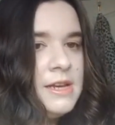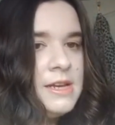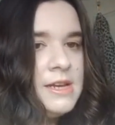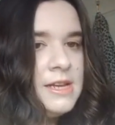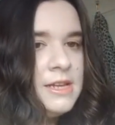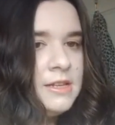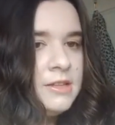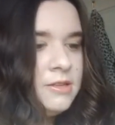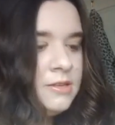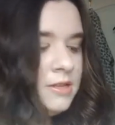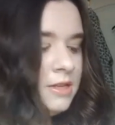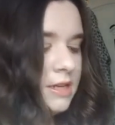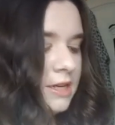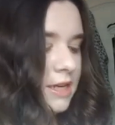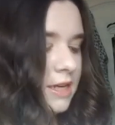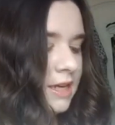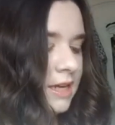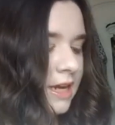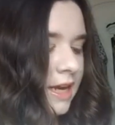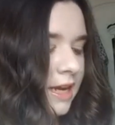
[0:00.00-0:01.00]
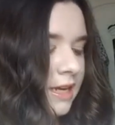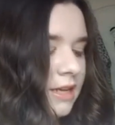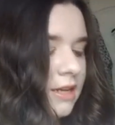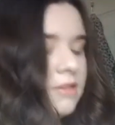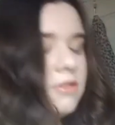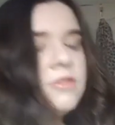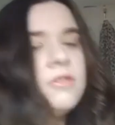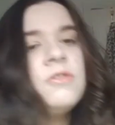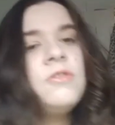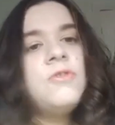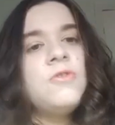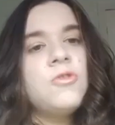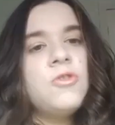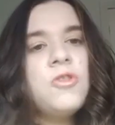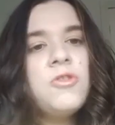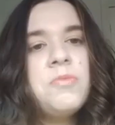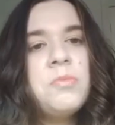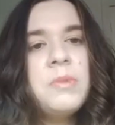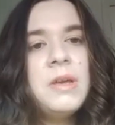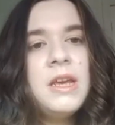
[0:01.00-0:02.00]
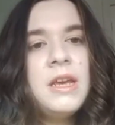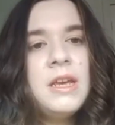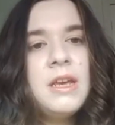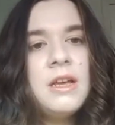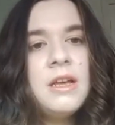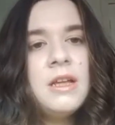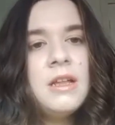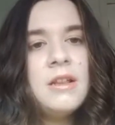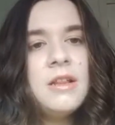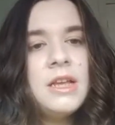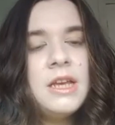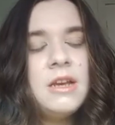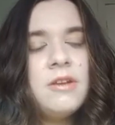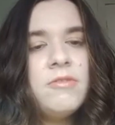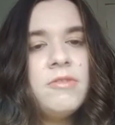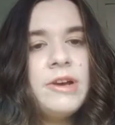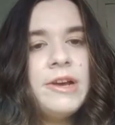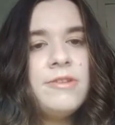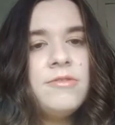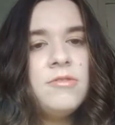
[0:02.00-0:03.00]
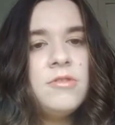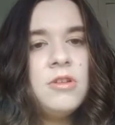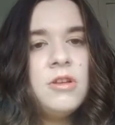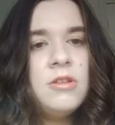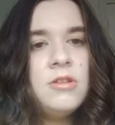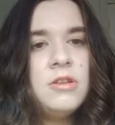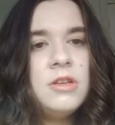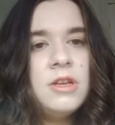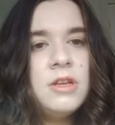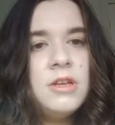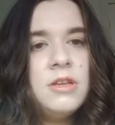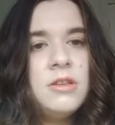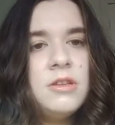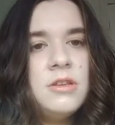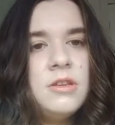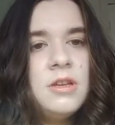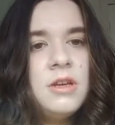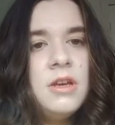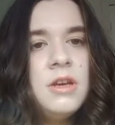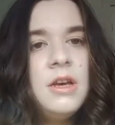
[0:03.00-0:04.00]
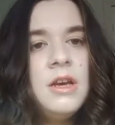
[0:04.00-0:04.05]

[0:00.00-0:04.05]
and he kind of just drove me like round London